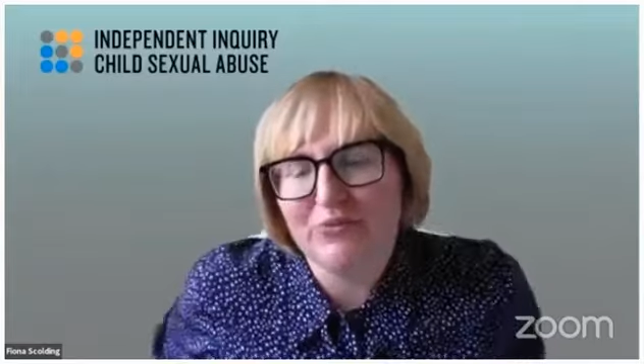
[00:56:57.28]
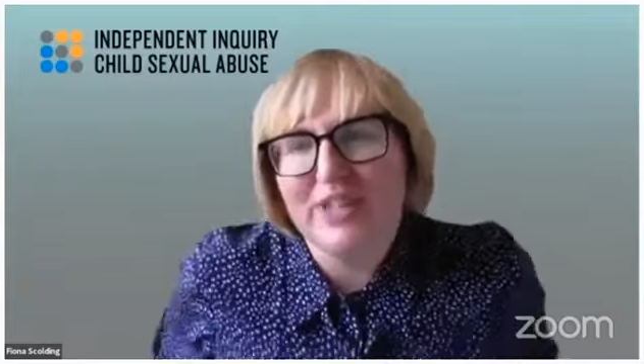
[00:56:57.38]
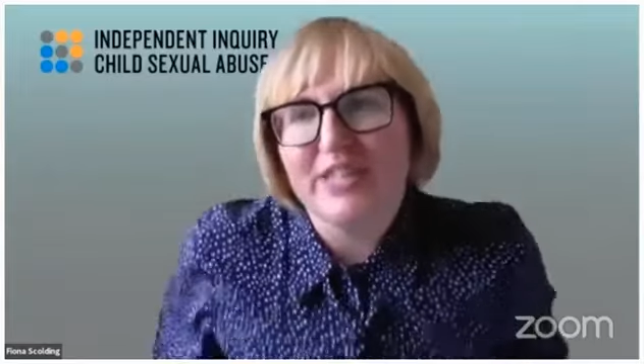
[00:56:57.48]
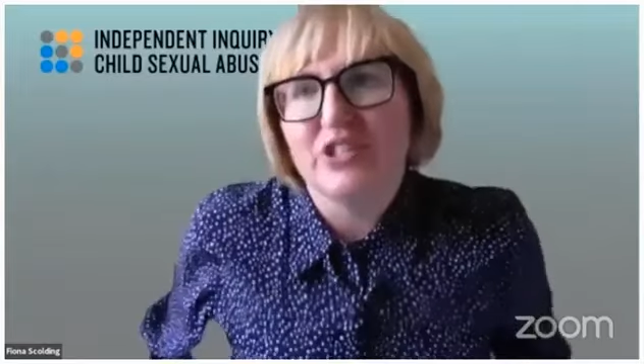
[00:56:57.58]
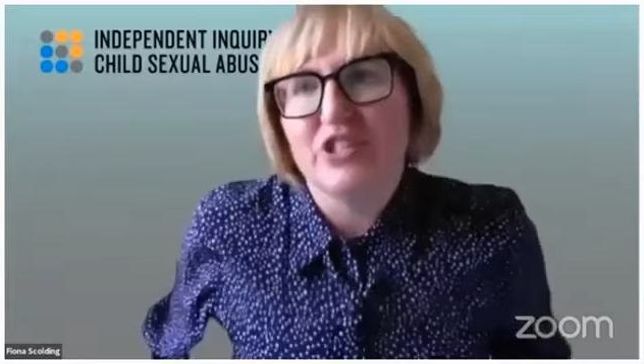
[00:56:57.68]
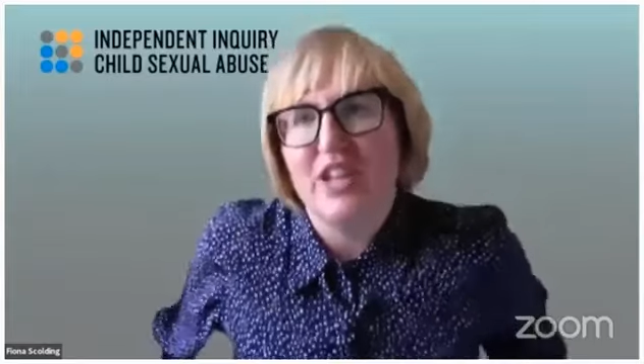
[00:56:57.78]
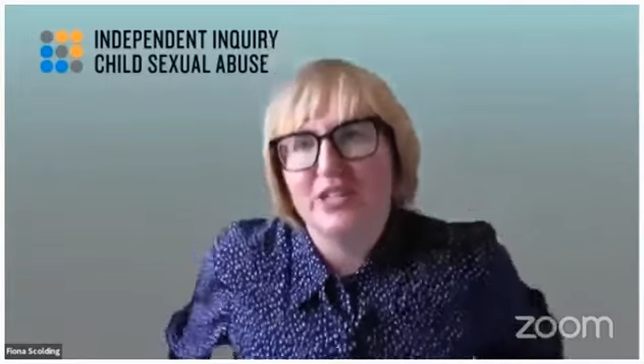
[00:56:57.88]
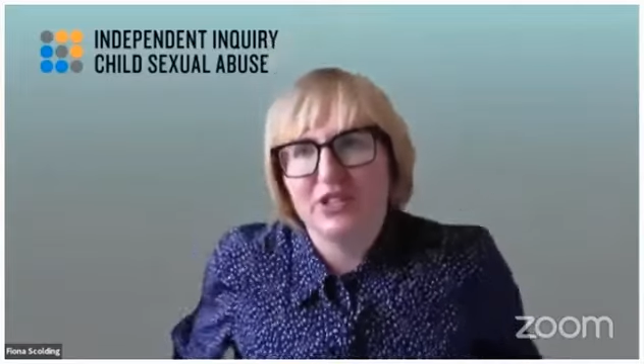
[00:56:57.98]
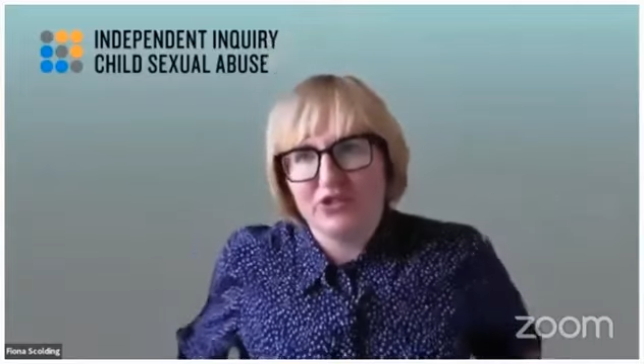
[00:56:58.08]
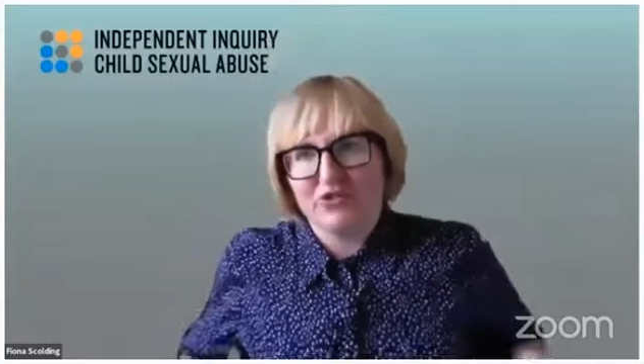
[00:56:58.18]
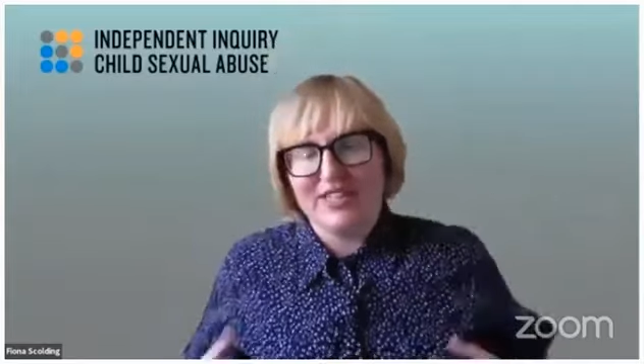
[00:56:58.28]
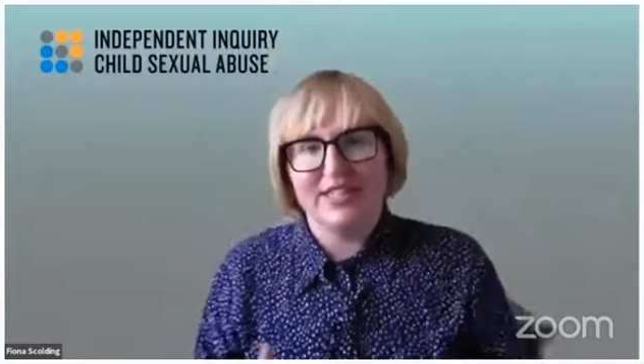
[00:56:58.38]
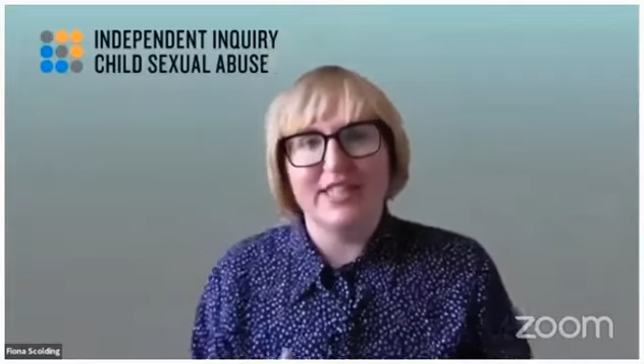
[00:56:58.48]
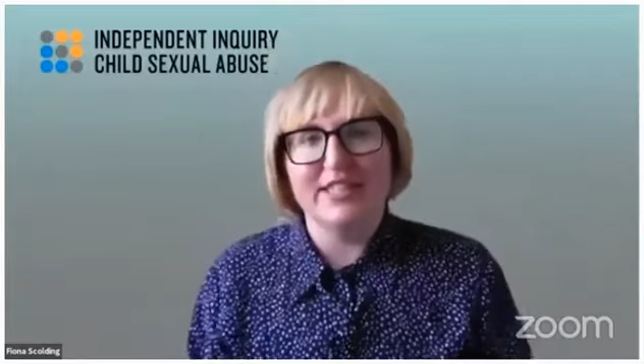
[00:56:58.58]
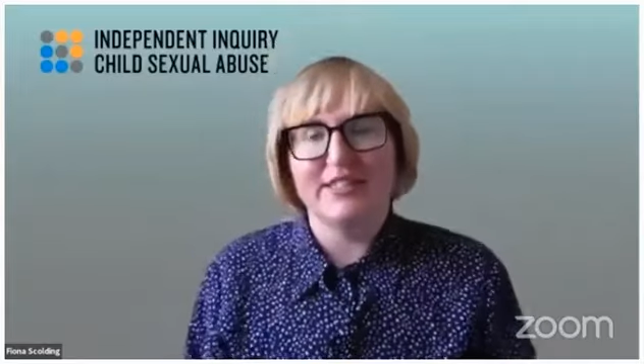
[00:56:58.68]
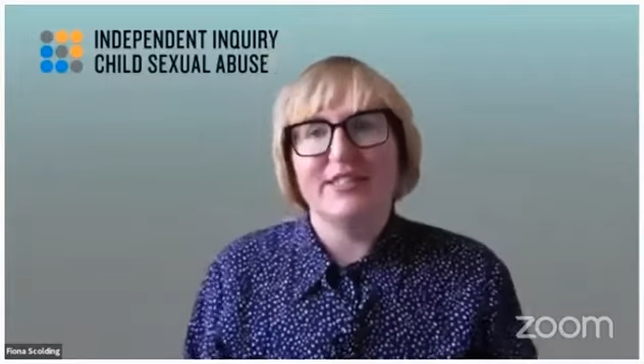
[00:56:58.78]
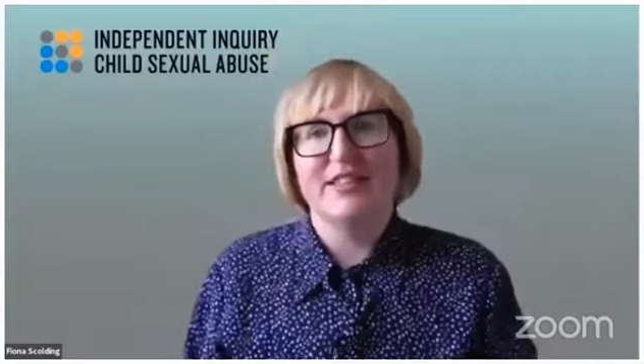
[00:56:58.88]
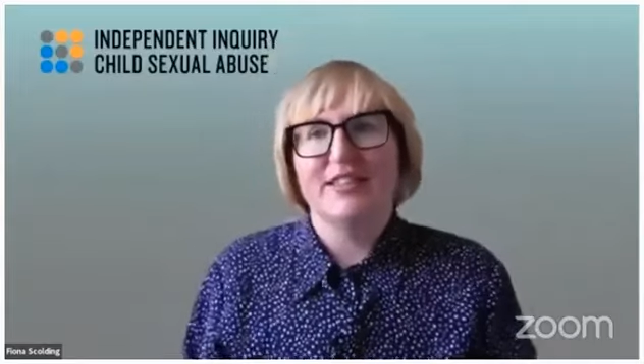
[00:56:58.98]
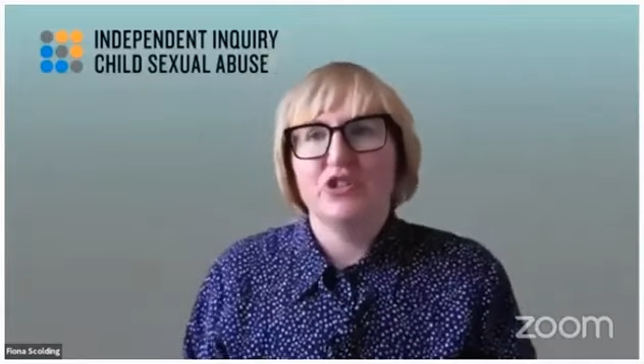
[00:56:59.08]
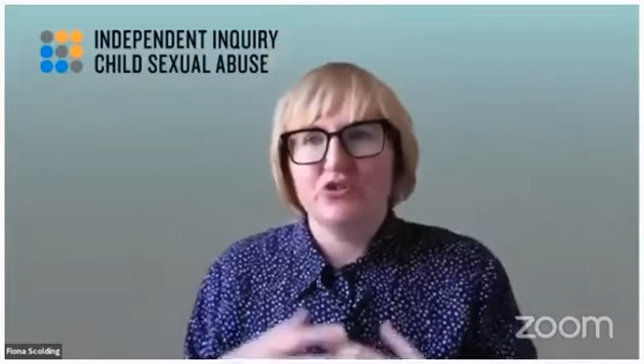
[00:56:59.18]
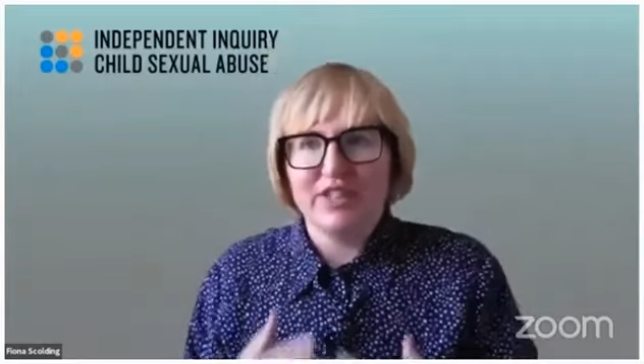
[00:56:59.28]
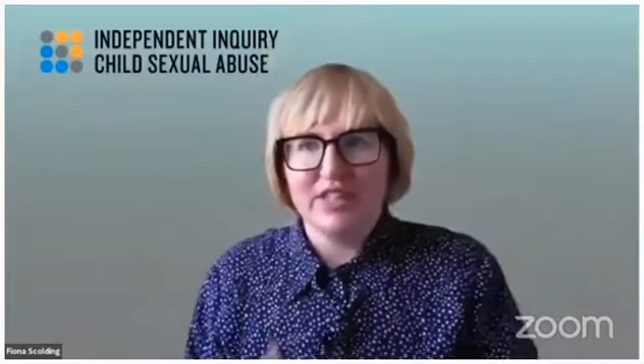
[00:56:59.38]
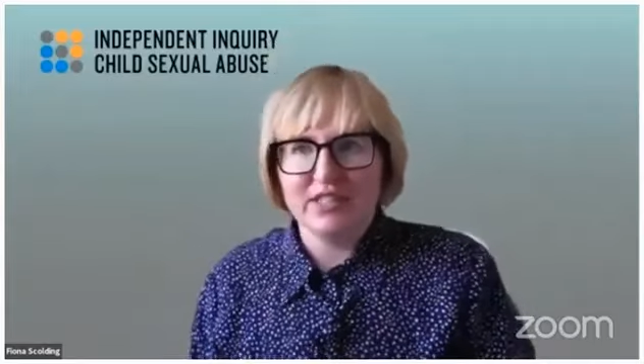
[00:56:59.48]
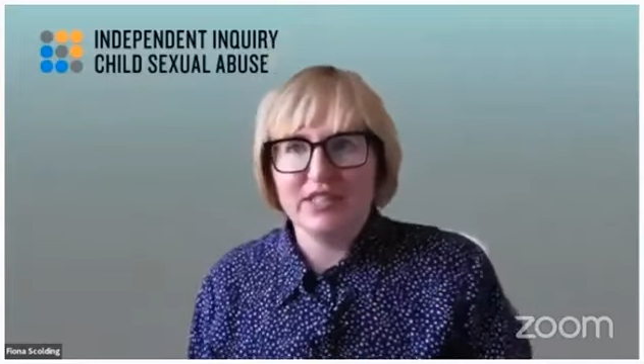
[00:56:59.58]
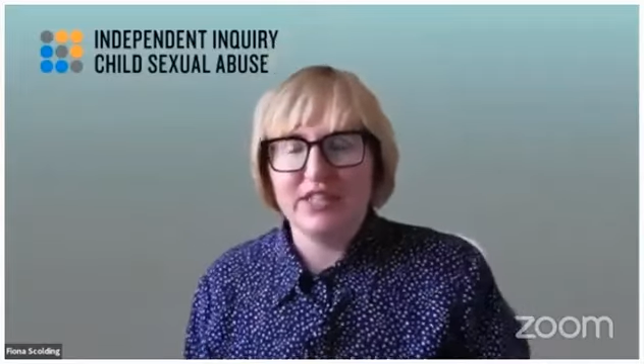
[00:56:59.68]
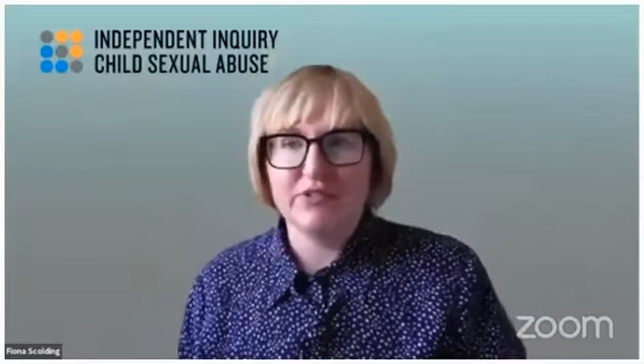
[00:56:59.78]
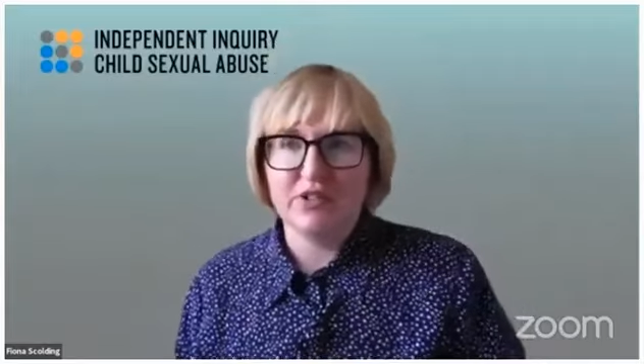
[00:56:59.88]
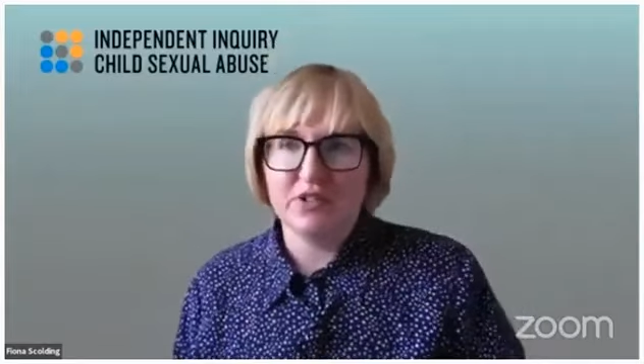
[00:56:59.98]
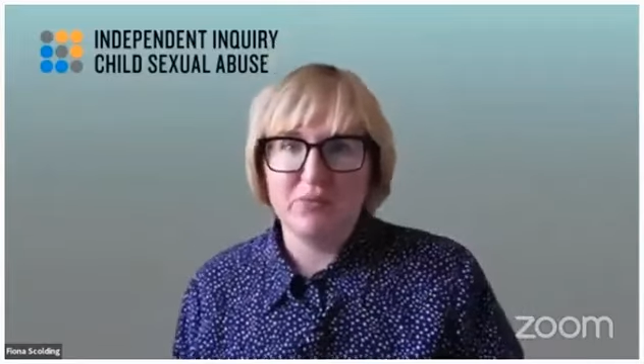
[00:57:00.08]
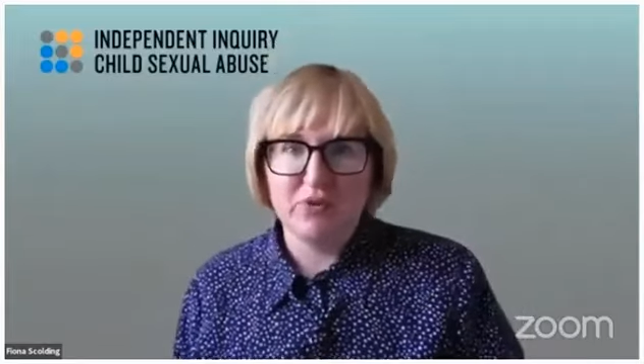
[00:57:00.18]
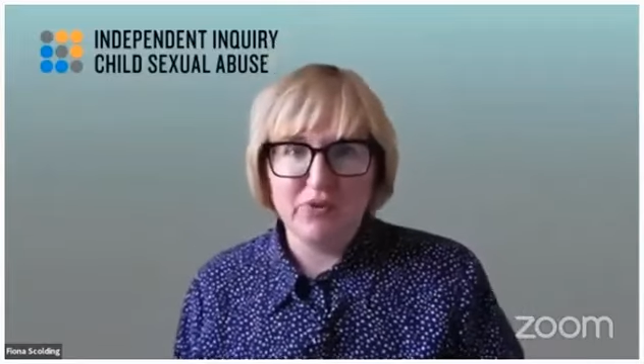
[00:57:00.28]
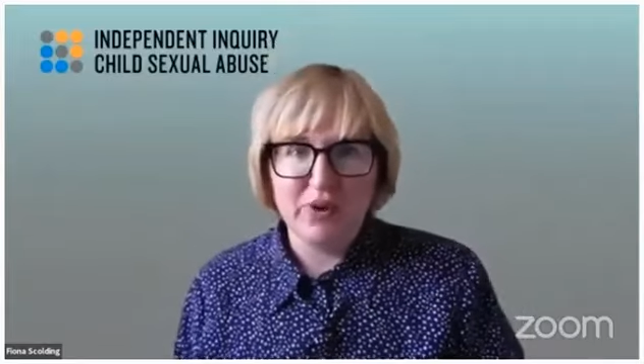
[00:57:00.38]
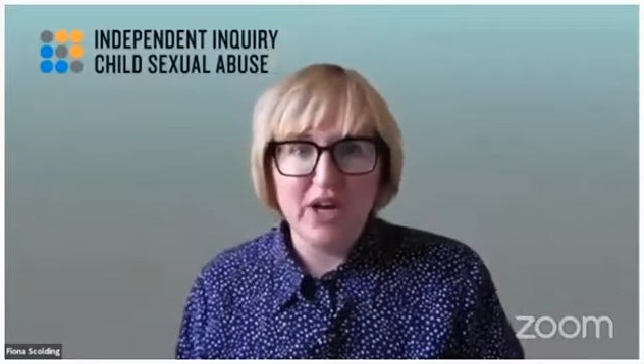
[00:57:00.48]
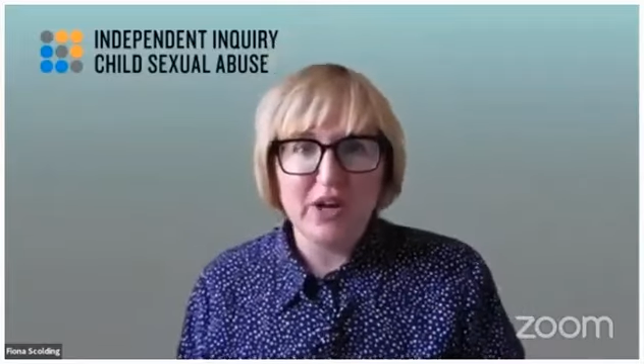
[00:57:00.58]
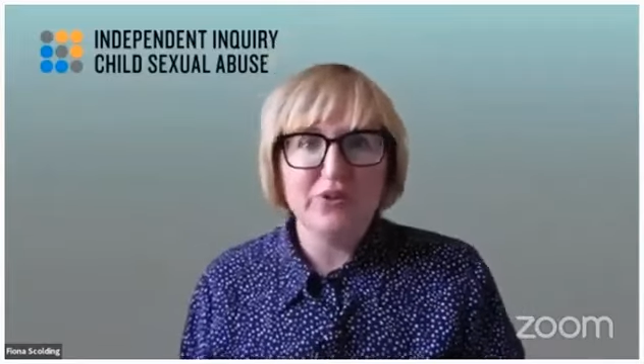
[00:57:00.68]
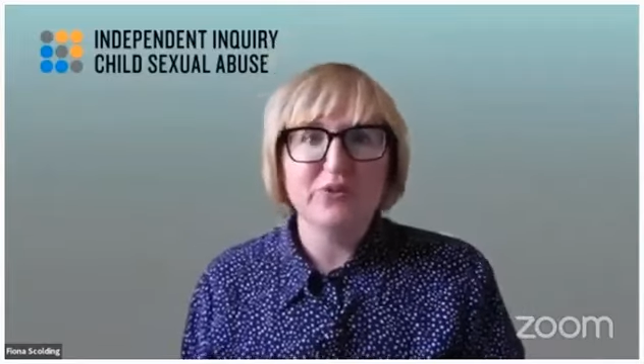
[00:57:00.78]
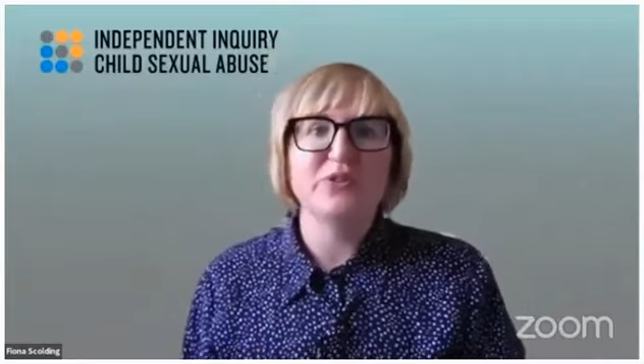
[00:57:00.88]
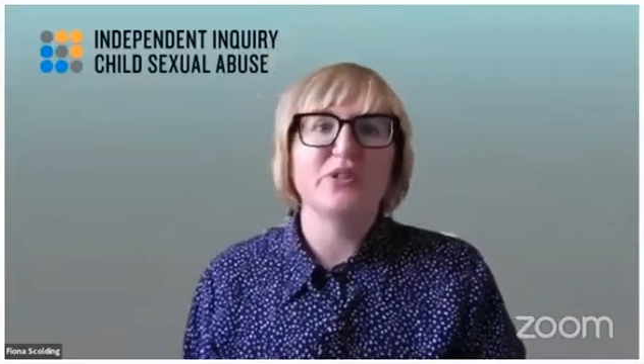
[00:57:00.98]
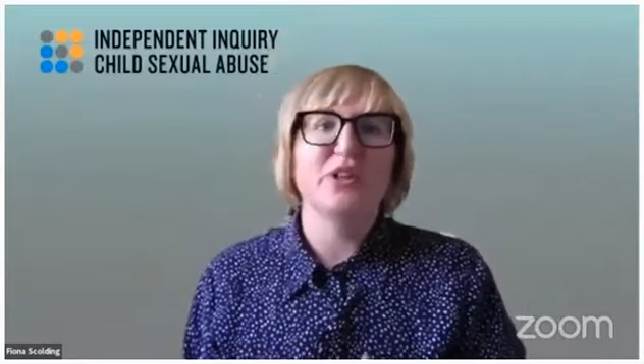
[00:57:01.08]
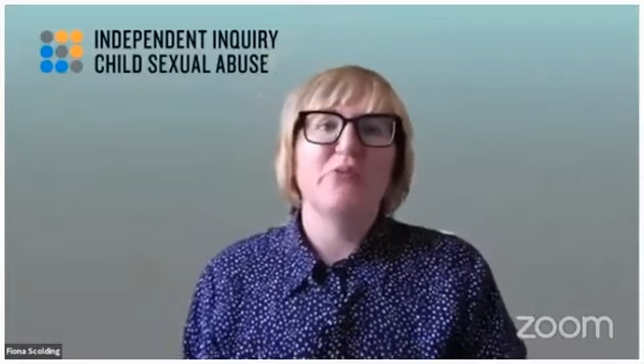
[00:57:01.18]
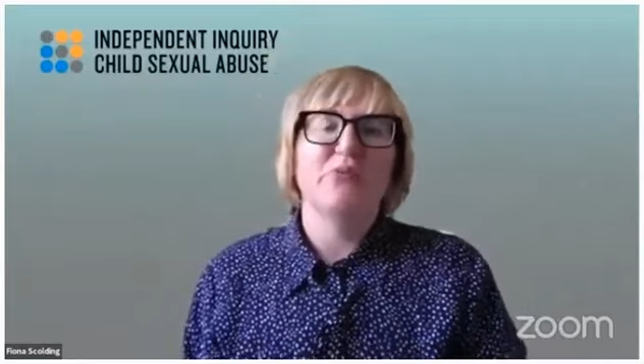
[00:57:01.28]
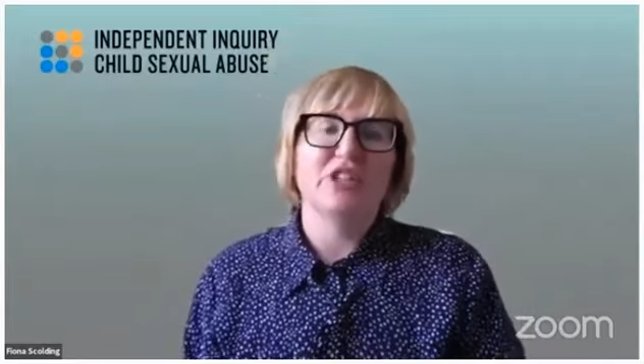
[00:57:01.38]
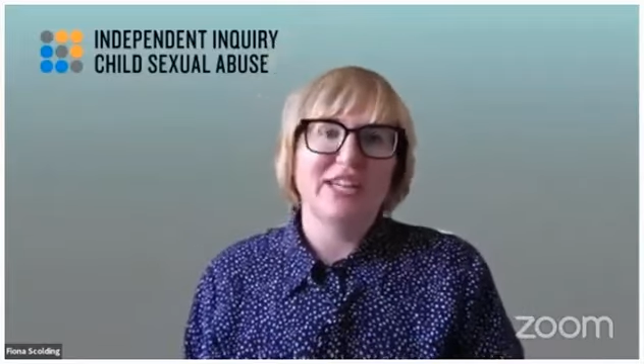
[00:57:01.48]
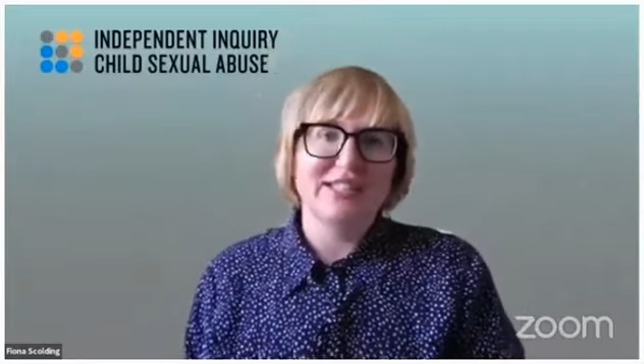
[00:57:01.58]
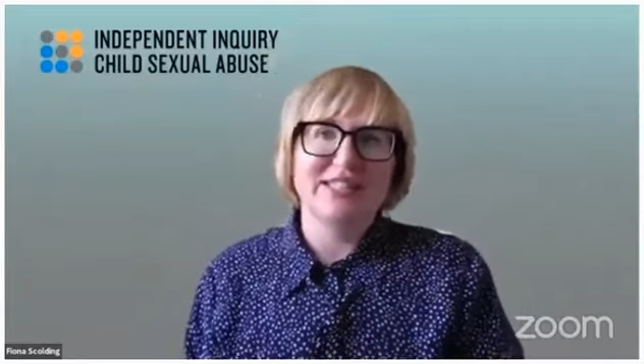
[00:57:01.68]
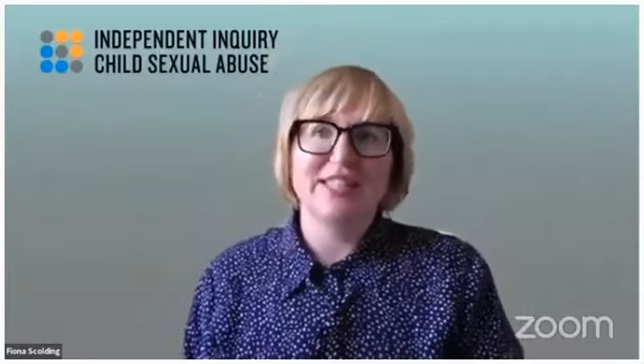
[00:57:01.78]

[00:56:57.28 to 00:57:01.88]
which stresses strict adherence to moral codes, which has a